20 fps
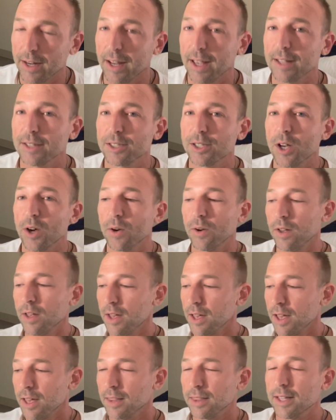And so
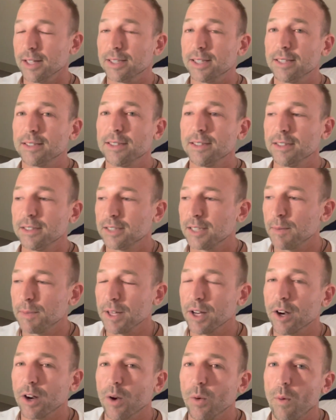this isn't something
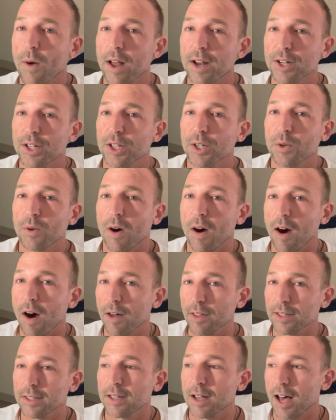you're gonna wanna do all
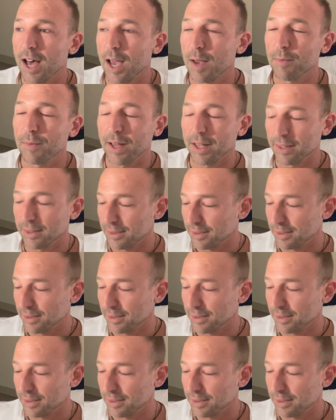the time. Like